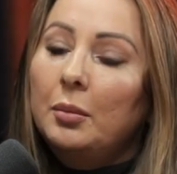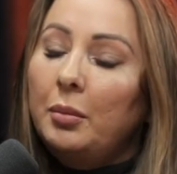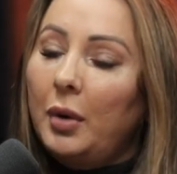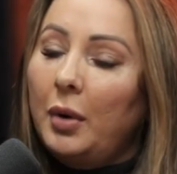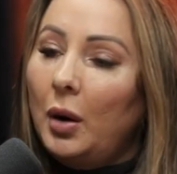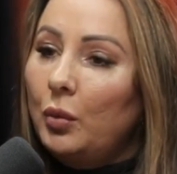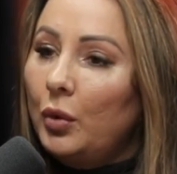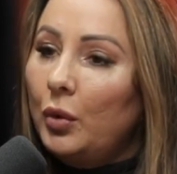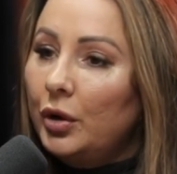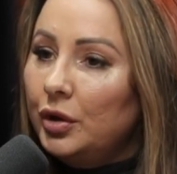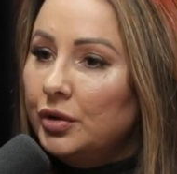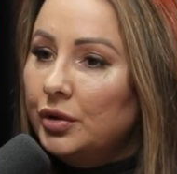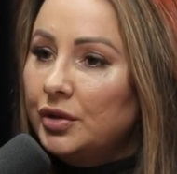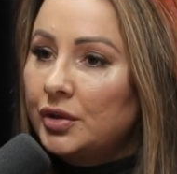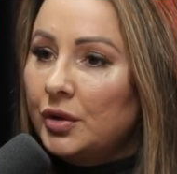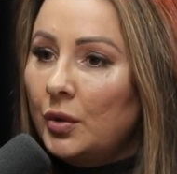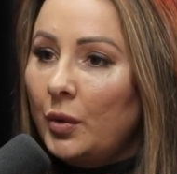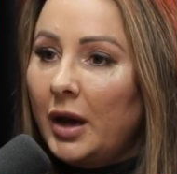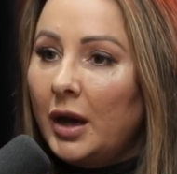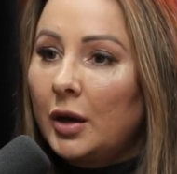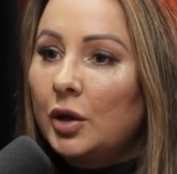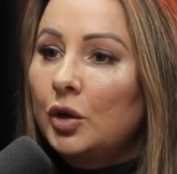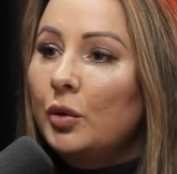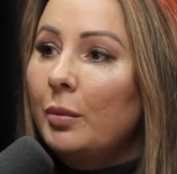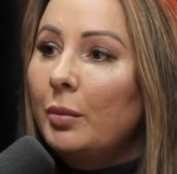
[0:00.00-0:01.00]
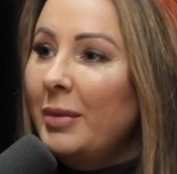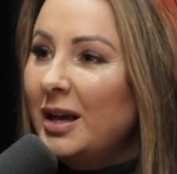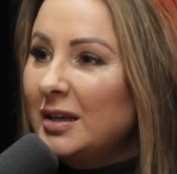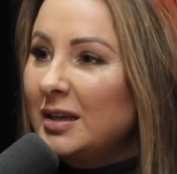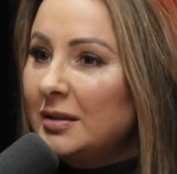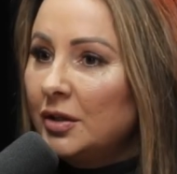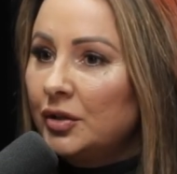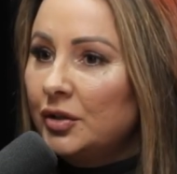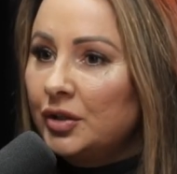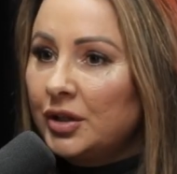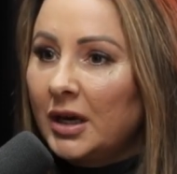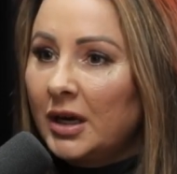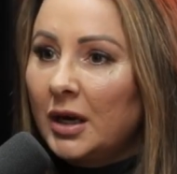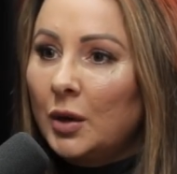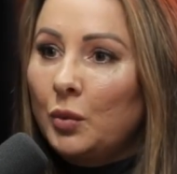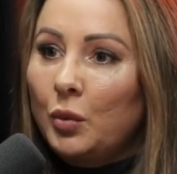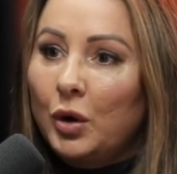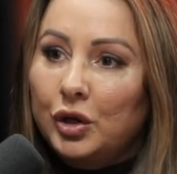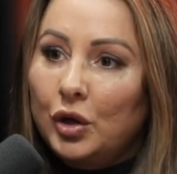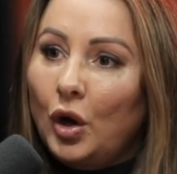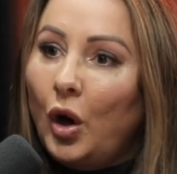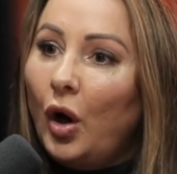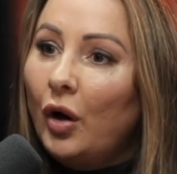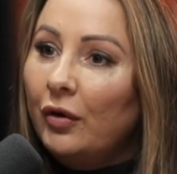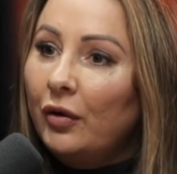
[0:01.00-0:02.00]
by what you're doing, your messaging,
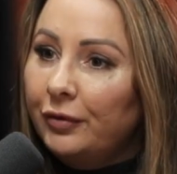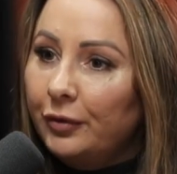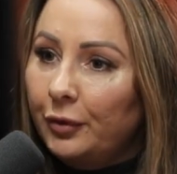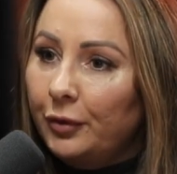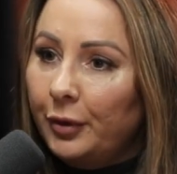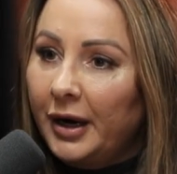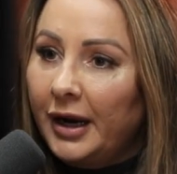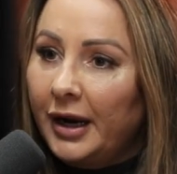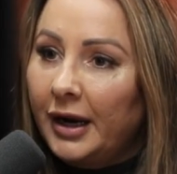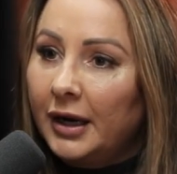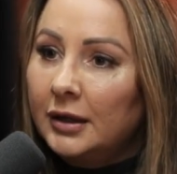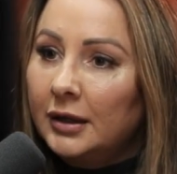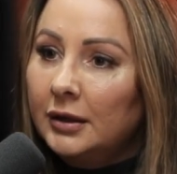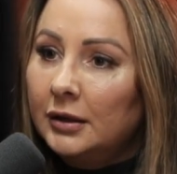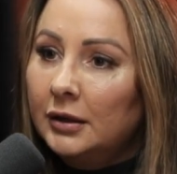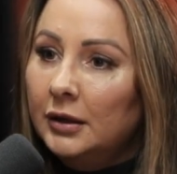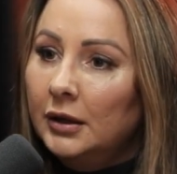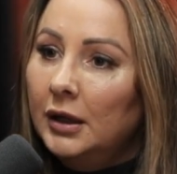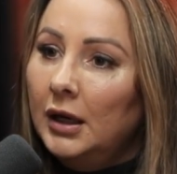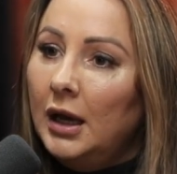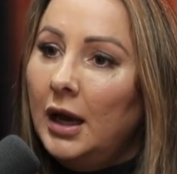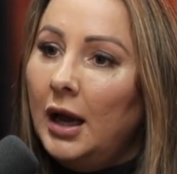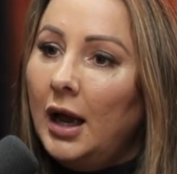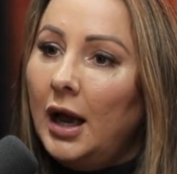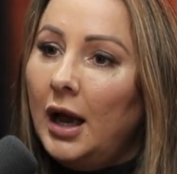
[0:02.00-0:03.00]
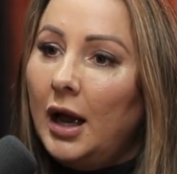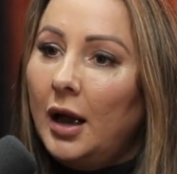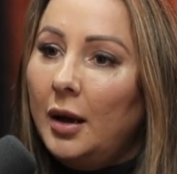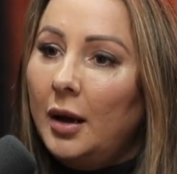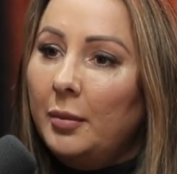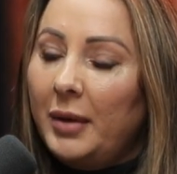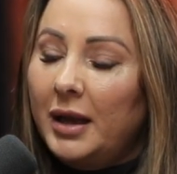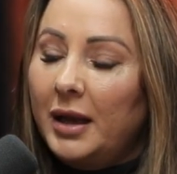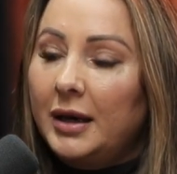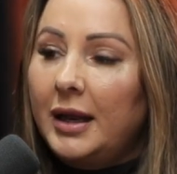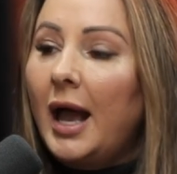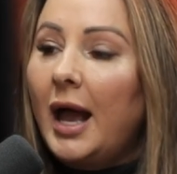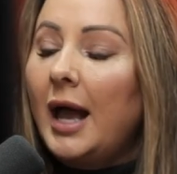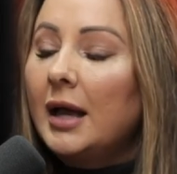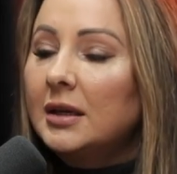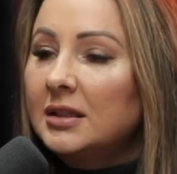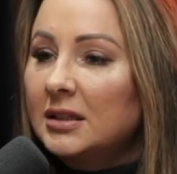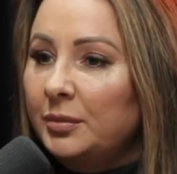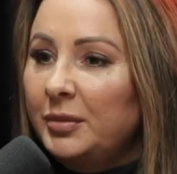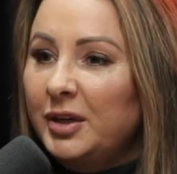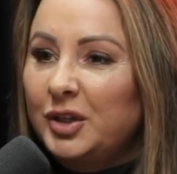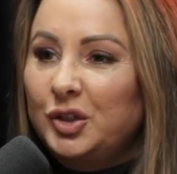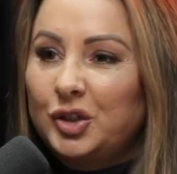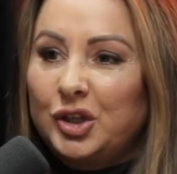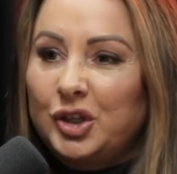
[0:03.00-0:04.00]
what you're offering. And it has
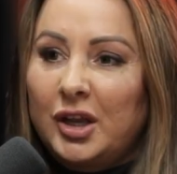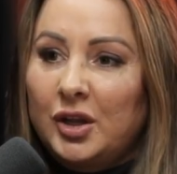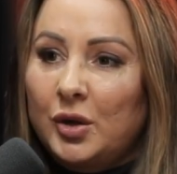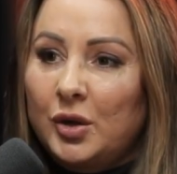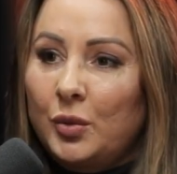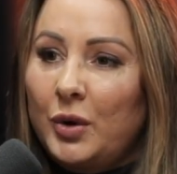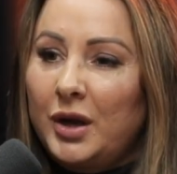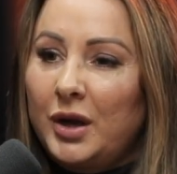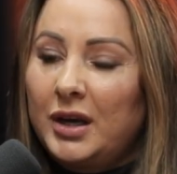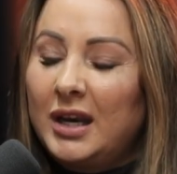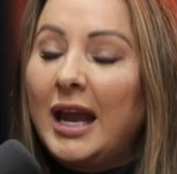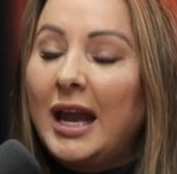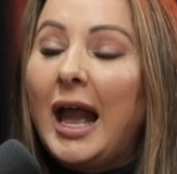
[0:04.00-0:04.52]
to be genuine.